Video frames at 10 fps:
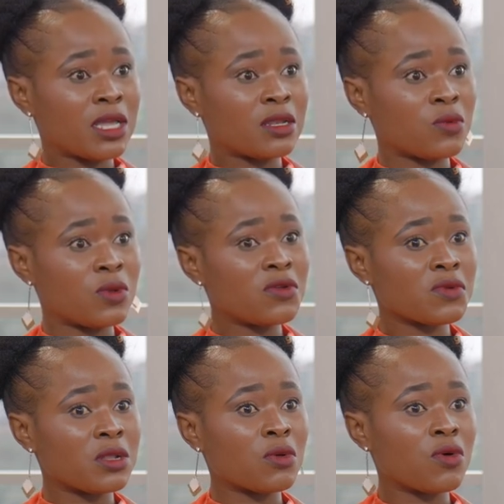and we're
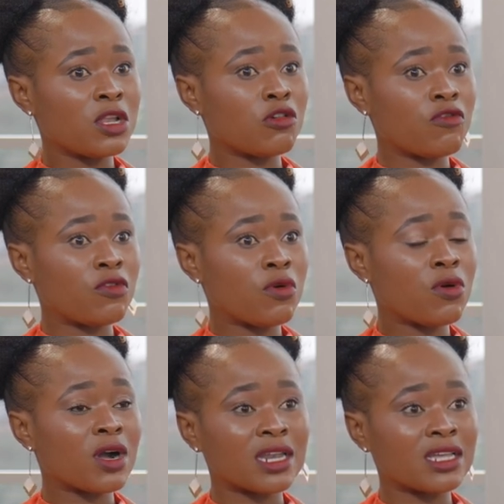really calling for
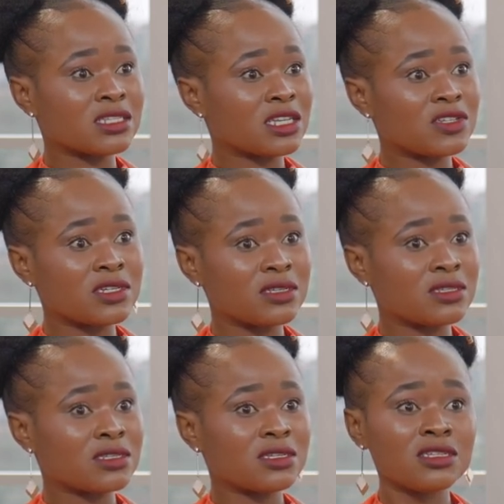
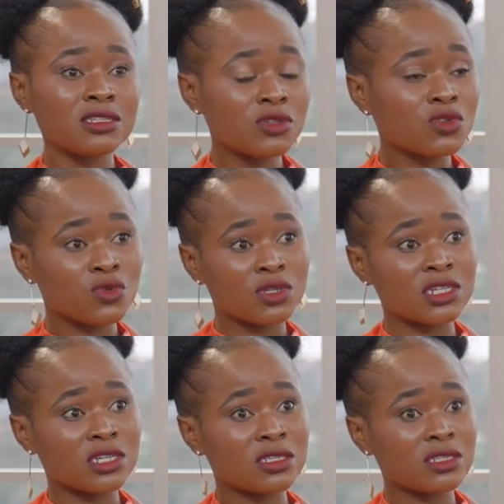organizations,
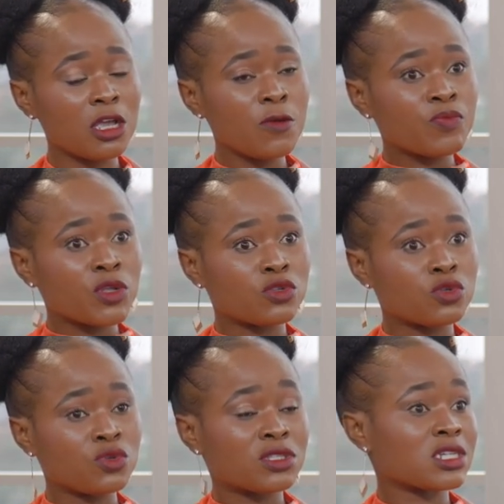institutions
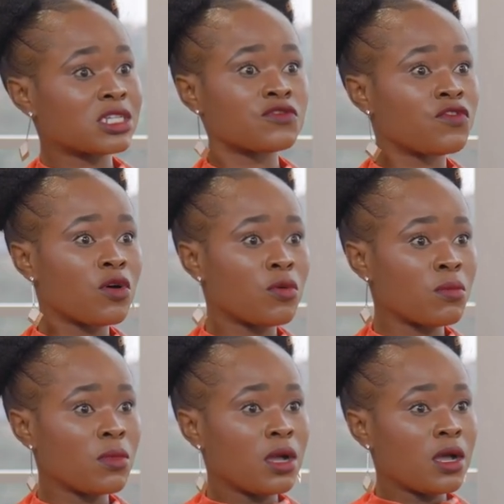to transform.